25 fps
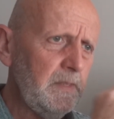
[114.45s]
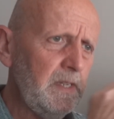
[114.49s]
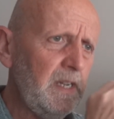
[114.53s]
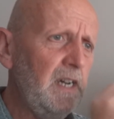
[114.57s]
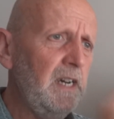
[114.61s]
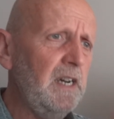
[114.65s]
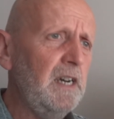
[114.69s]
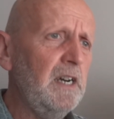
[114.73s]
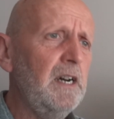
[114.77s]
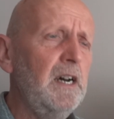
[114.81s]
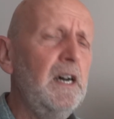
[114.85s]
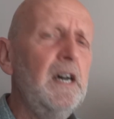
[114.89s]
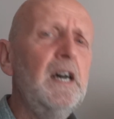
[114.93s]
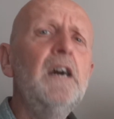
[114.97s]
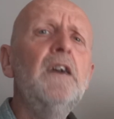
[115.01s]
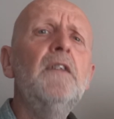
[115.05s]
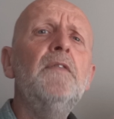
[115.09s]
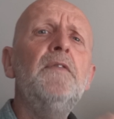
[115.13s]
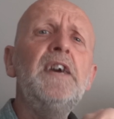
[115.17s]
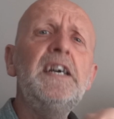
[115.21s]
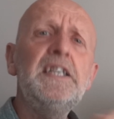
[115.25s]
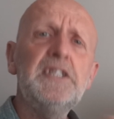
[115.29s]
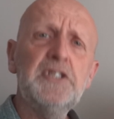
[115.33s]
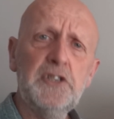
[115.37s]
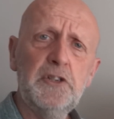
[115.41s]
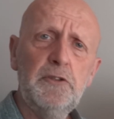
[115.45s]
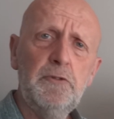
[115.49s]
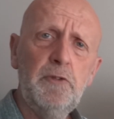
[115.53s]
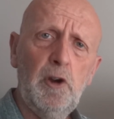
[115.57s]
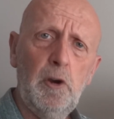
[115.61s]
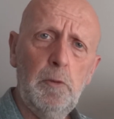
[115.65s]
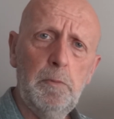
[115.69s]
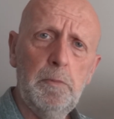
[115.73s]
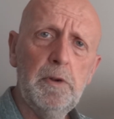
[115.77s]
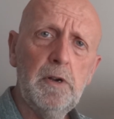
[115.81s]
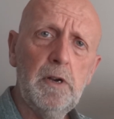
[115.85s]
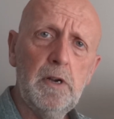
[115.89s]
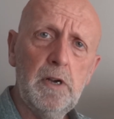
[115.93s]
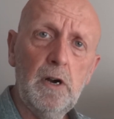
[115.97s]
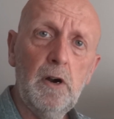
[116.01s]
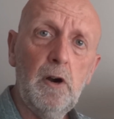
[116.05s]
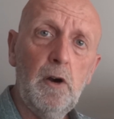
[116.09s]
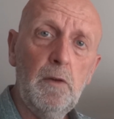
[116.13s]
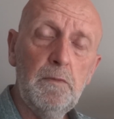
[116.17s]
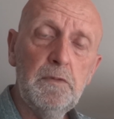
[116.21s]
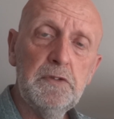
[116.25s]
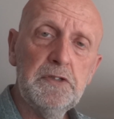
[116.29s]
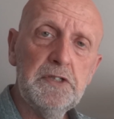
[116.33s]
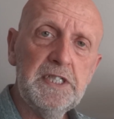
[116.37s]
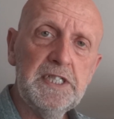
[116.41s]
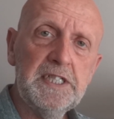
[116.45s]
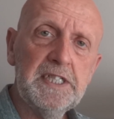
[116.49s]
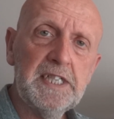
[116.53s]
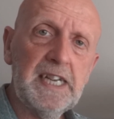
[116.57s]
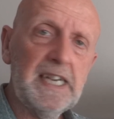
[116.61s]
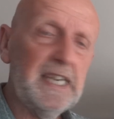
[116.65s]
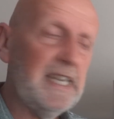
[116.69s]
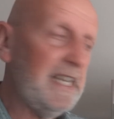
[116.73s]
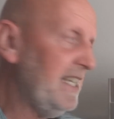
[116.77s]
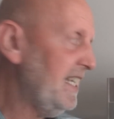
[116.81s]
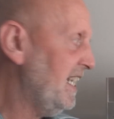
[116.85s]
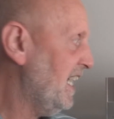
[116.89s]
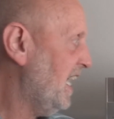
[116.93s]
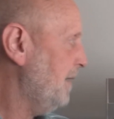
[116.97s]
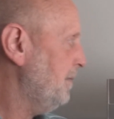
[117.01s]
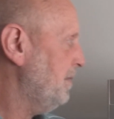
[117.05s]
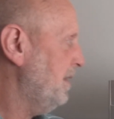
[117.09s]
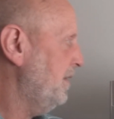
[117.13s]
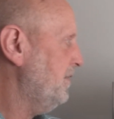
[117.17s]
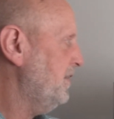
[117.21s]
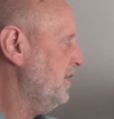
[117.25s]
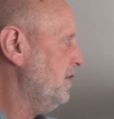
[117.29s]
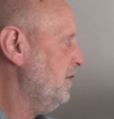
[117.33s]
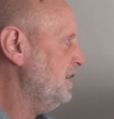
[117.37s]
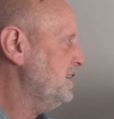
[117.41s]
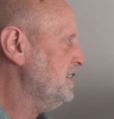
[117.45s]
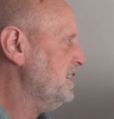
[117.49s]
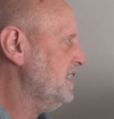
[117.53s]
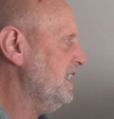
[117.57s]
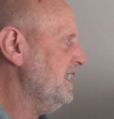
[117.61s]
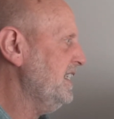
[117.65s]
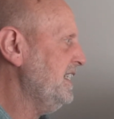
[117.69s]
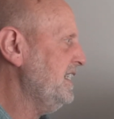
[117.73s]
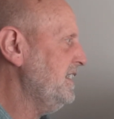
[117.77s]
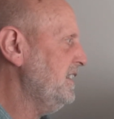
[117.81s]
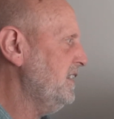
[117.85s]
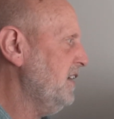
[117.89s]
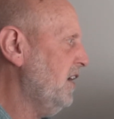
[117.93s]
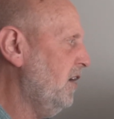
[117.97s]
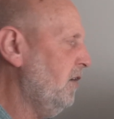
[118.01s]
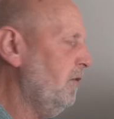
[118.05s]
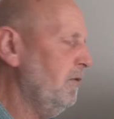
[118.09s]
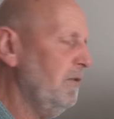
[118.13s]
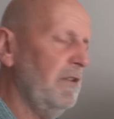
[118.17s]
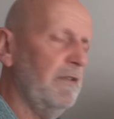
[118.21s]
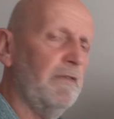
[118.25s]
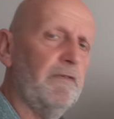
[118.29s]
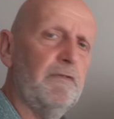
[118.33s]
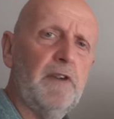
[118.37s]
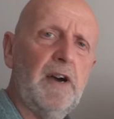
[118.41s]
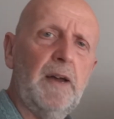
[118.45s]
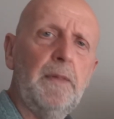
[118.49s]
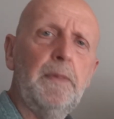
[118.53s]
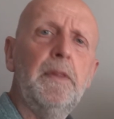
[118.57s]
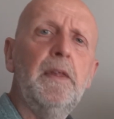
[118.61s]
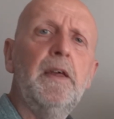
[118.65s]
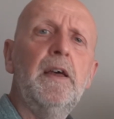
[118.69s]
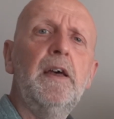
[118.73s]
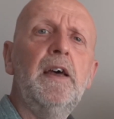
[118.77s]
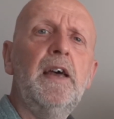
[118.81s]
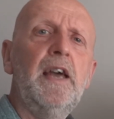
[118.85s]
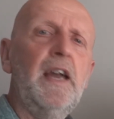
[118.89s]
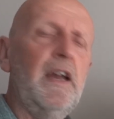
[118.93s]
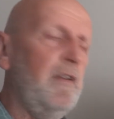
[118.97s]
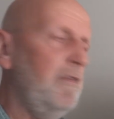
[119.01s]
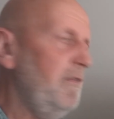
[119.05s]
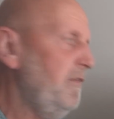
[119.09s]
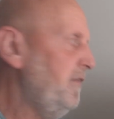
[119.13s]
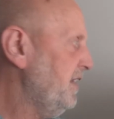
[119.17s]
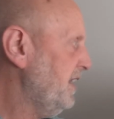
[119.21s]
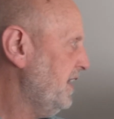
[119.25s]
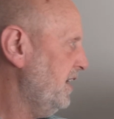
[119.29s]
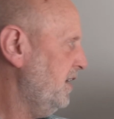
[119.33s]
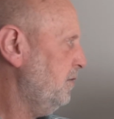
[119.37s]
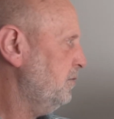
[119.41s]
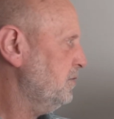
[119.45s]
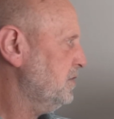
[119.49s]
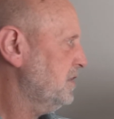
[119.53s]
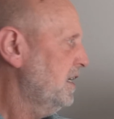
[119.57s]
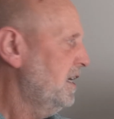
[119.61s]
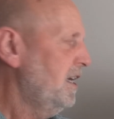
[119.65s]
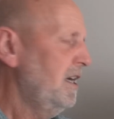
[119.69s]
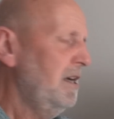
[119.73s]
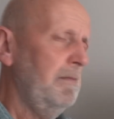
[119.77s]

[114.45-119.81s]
Uh, that's going to help obviously to clean it up, have a nice clean dial at the front, everything else.